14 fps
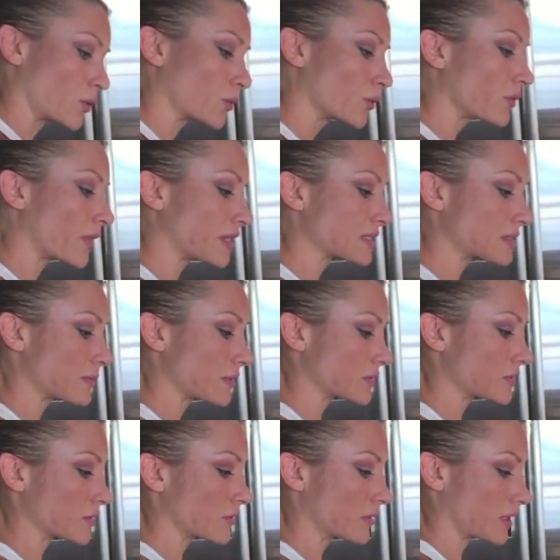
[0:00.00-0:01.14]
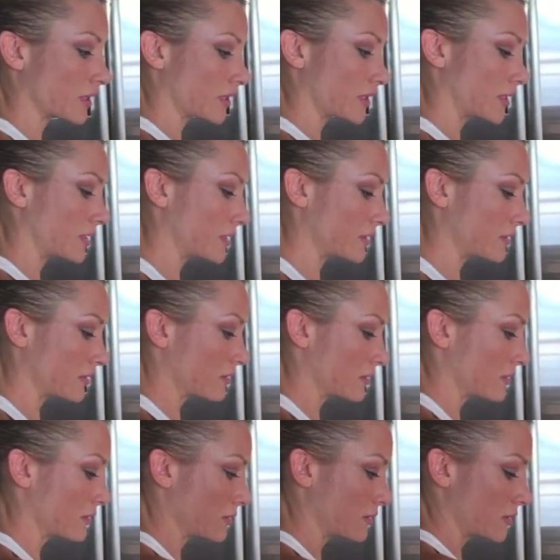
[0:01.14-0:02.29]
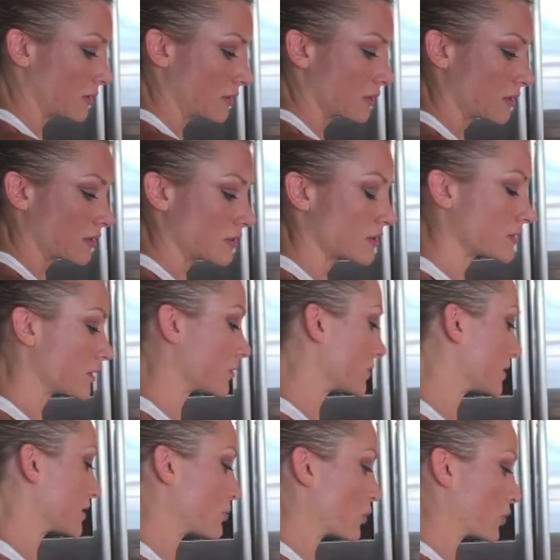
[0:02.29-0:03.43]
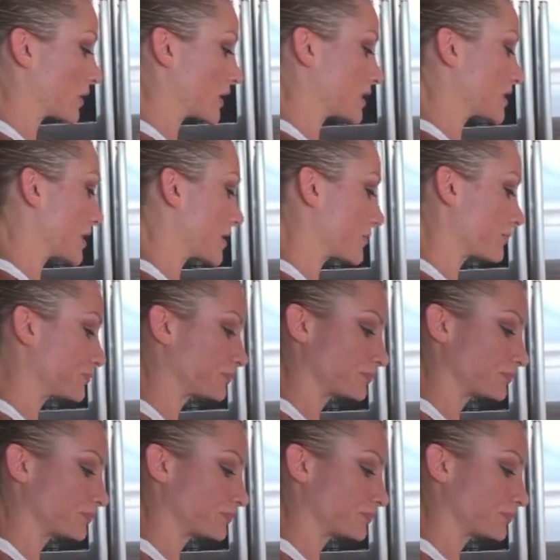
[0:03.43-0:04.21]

Ooh, that smells so good. So simple and easy.